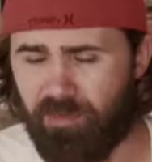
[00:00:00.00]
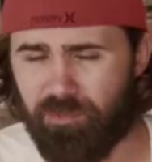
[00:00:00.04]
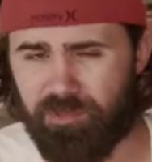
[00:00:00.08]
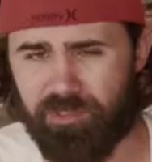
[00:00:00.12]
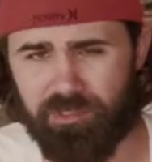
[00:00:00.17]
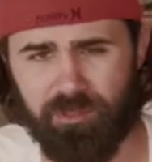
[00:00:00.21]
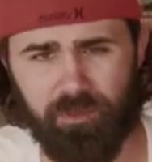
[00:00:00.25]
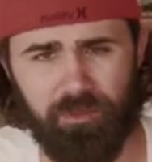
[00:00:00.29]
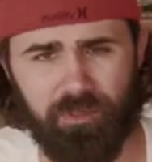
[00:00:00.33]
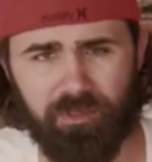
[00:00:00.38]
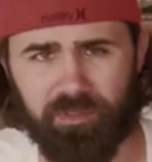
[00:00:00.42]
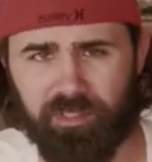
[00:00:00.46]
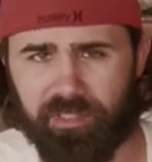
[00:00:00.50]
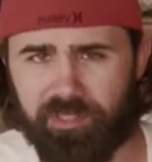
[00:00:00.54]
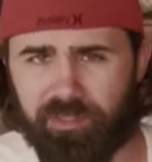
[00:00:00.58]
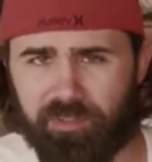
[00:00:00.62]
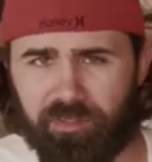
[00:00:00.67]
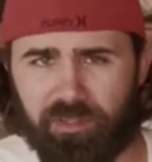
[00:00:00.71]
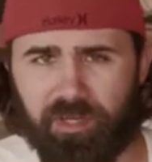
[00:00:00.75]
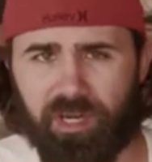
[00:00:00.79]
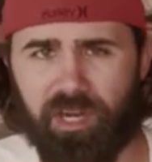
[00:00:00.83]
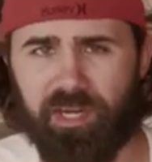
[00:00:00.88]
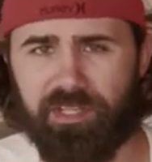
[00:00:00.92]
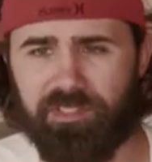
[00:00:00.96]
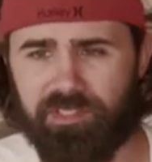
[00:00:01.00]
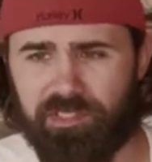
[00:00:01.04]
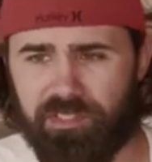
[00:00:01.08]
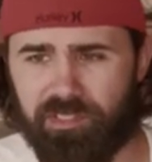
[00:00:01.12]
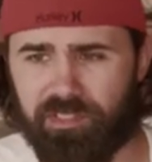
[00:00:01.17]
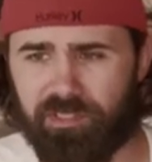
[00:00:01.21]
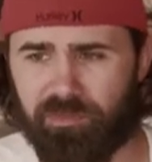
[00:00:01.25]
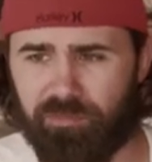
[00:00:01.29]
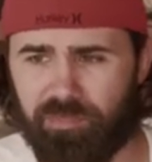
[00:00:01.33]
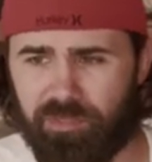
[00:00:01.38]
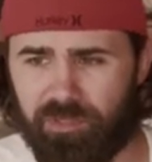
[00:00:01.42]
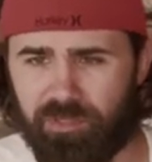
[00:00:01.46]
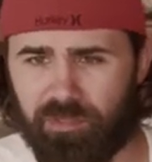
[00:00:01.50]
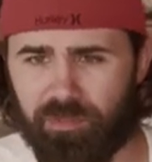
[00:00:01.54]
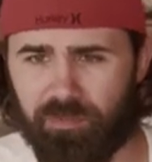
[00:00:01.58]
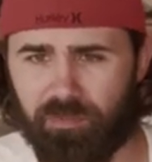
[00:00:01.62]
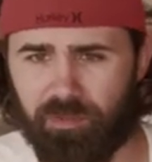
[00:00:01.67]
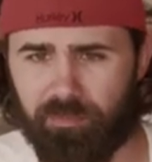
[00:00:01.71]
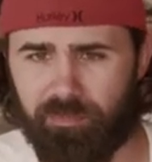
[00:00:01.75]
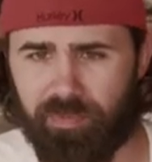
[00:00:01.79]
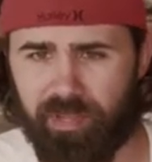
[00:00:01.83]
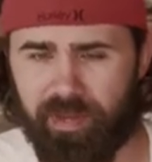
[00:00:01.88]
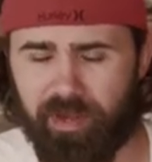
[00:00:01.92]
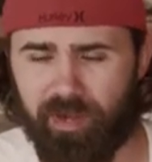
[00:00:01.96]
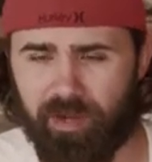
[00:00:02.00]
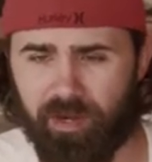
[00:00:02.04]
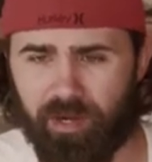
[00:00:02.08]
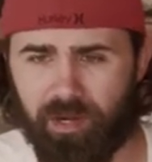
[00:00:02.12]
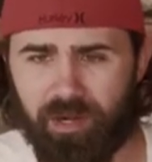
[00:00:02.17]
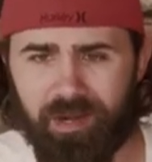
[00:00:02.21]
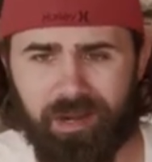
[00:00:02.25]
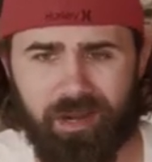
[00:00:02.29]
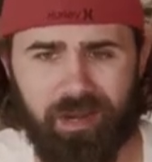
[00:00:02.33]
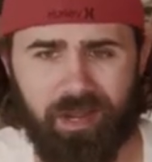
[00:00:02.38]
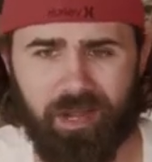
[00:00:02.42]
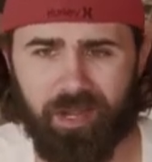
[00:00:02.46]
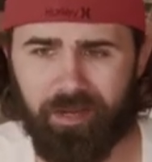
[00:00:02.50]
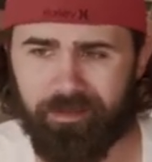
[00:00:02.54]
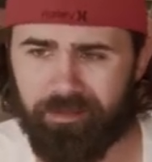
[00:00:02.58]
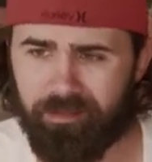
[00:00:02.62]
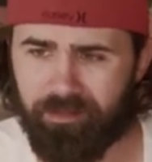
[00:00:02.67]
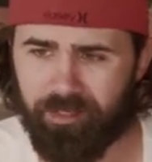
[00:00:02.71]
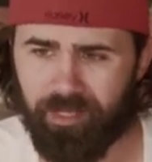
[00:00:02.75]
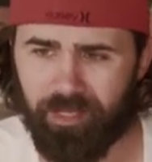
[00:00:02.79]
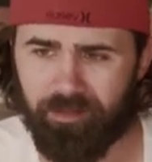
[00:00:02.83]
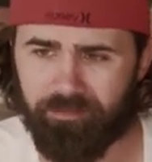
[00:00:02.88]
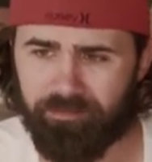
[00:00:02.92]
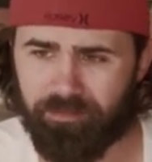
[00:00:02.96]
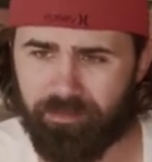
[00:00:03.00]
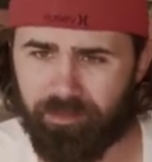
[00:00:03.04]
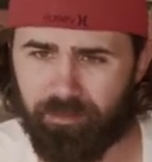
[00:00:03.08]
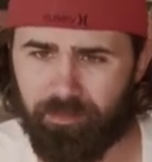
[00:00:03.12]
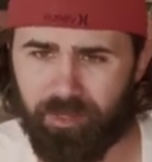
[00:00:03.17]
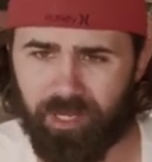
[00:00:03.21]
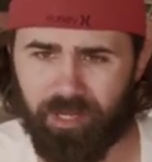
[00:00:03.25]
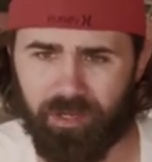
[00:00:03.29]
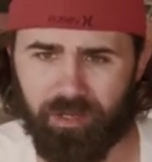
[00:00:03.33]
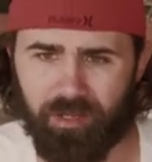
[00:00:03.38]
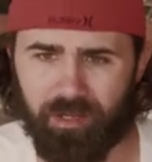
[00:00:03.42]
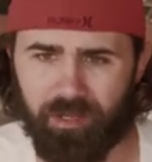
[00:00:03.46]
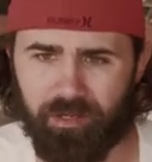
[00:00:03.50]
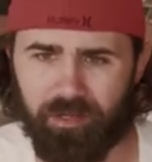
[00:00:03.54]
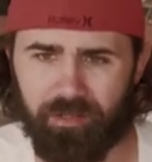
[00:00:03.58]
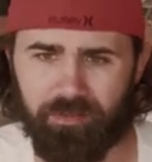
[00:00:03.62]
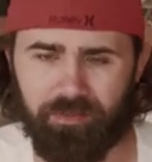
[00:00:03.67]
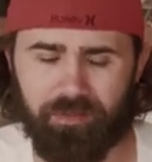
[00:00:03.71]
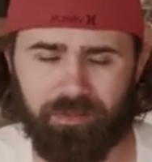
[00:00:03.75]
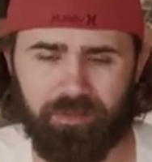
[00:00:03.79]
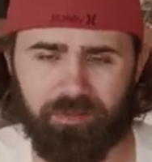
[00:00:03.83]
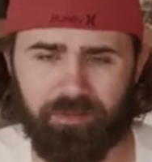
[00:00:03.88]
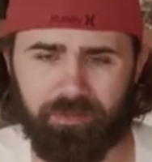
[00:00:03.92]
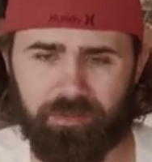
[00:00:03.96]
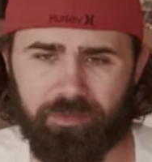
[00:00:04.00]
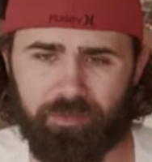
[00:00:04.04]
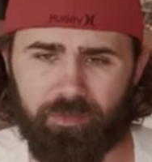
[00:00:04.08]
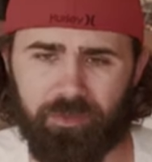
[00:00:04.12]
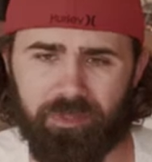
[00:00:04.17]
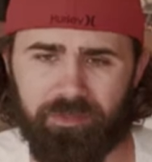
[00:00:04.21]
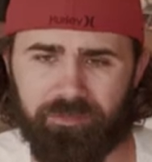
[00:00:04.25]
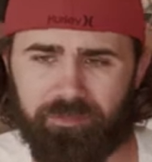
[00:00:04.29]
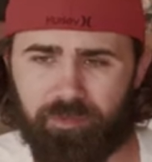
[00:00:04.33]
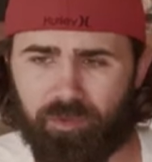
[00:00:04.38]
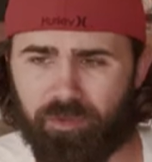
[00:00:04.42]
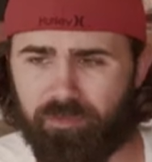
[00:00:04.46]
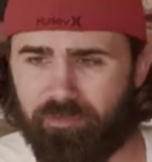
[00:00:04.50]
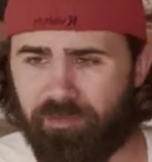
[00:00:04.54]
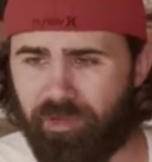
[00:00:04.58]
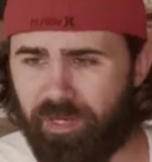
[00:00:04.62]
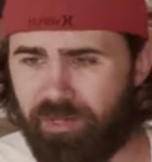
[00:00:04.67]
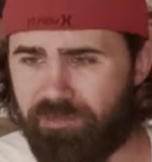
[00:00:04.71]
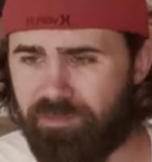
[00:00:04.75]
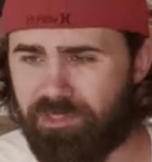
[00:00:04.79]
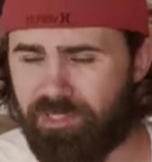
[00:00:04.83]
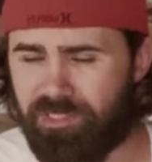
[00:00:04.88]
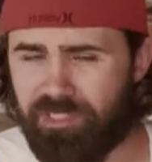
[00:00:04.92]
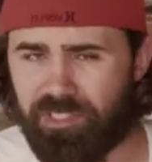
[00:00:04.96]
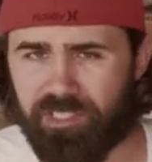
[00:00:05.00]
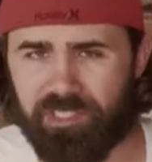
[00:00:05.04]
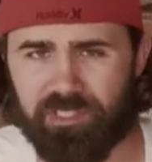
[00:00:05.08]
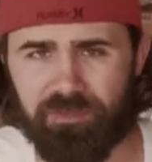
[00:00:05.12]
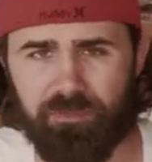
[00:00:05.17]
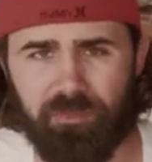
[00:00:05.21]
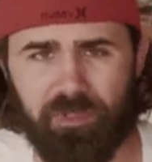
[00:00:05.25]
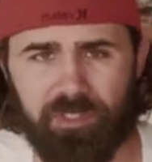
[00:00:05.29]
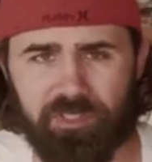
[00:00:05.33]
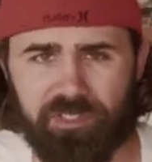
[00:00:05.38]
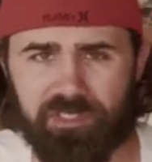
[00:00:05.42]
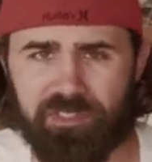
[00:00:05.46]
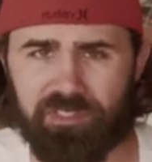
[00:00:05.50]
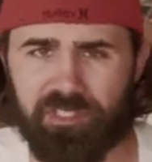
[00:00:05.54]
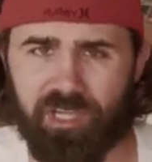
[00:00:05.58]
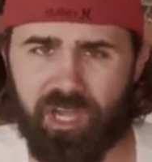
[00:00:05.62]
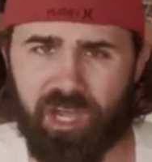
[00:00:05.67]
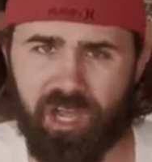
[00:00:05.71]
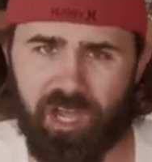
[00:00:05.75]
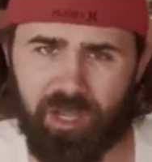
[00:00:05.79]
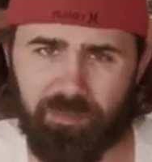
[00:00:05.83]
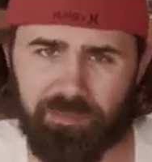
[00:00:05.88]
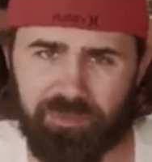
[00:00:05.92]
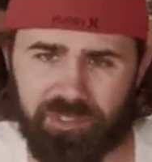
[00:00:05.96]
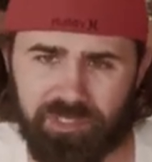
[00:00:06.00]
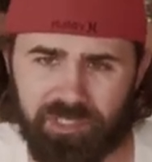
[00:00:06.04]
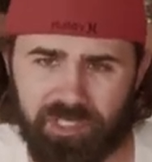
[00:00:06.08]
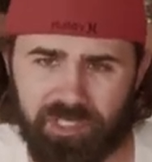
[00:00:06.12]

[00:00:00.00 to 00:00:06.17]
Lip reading: I was doing like their IT computer repair. I did that for about another 3, 4, 5, 6 months tops,